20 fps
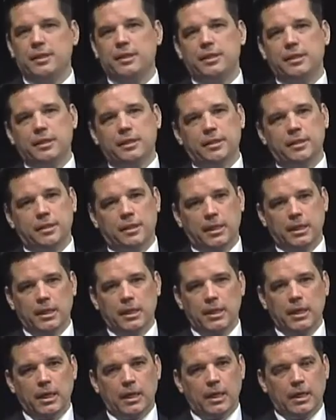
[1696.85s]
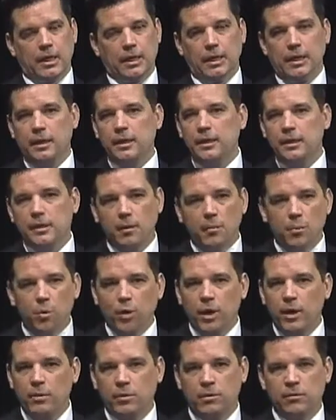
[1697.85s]
This is at some
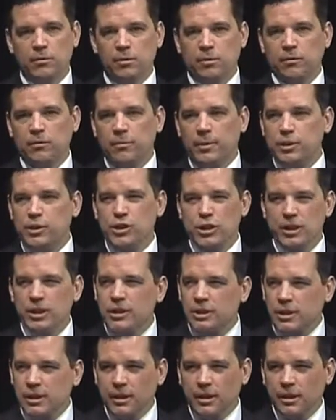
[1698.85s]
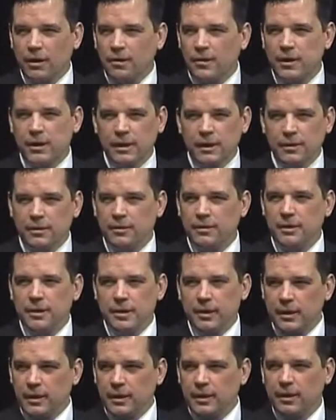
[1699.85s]
point we would have been changing our
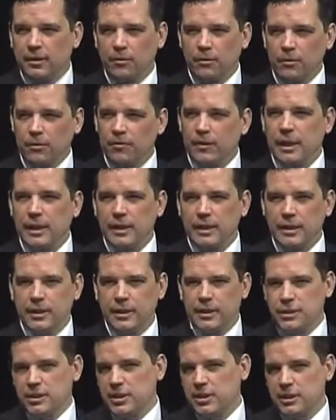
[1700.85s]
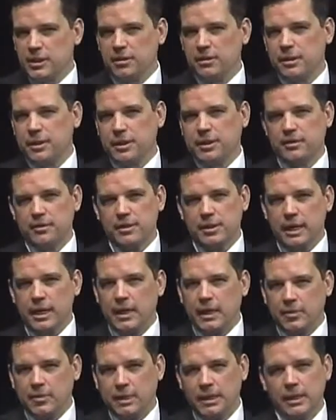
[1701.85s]
standards, revising and changing our standards
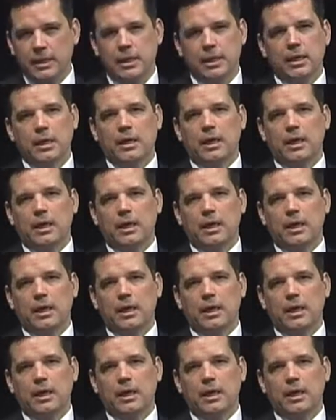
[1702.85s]
anyway.